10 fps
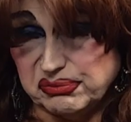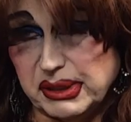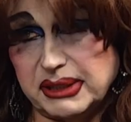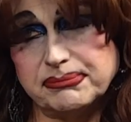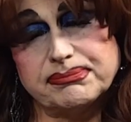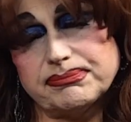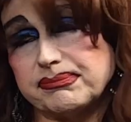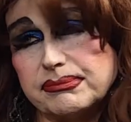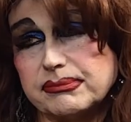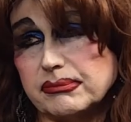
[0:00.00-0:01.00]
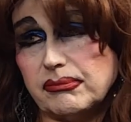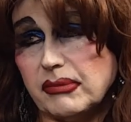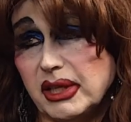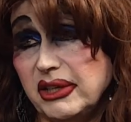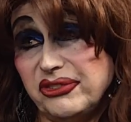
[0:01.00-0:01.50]
but
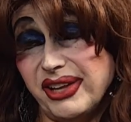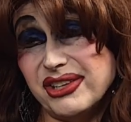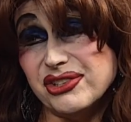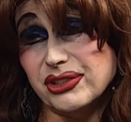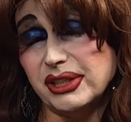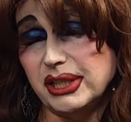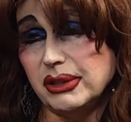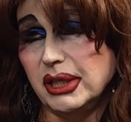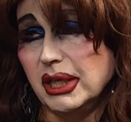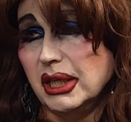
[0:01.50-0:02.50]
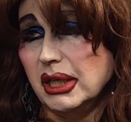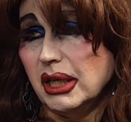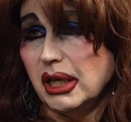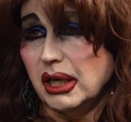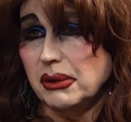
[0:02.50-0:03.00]
essentially,
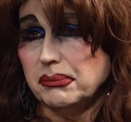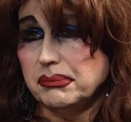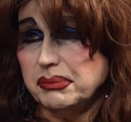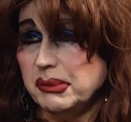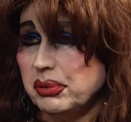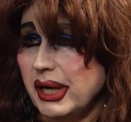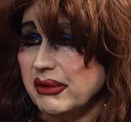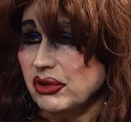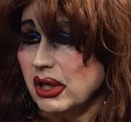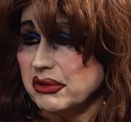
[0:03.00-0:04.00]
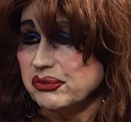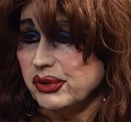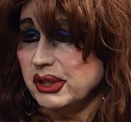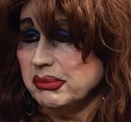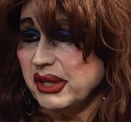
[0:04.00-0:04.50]
um, people have a lot of
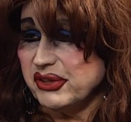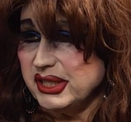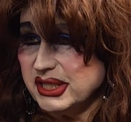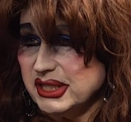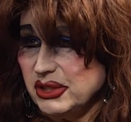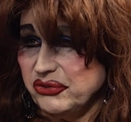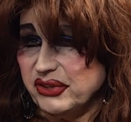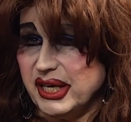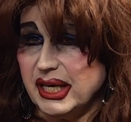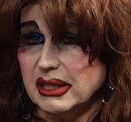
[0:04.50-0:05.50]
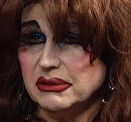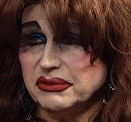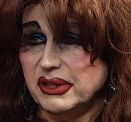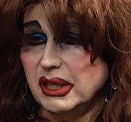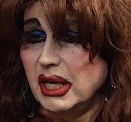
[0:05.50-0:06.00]
freedom that they didn't used to have.
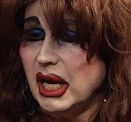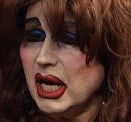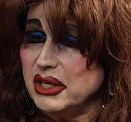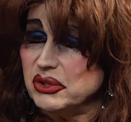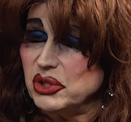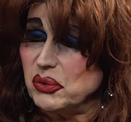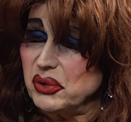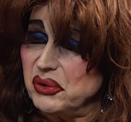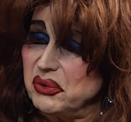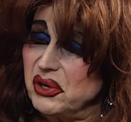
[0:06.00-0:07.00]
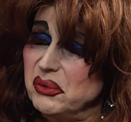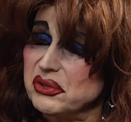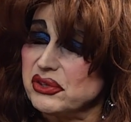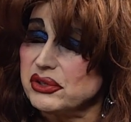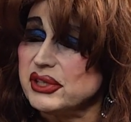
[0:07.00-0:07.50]
I don't know where we are with
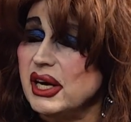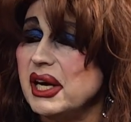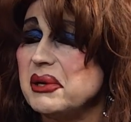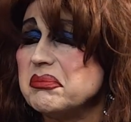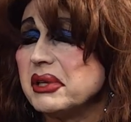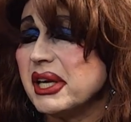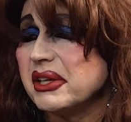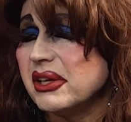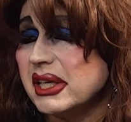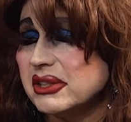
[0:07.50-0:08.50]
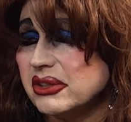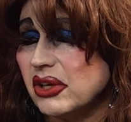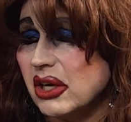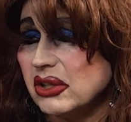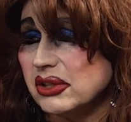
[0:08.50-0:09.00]
our time, but I'd like to
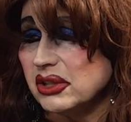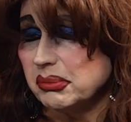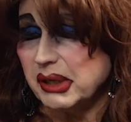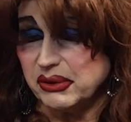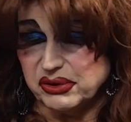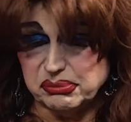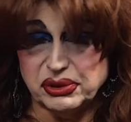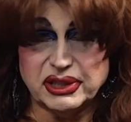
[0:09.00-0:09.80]
talk a little about the book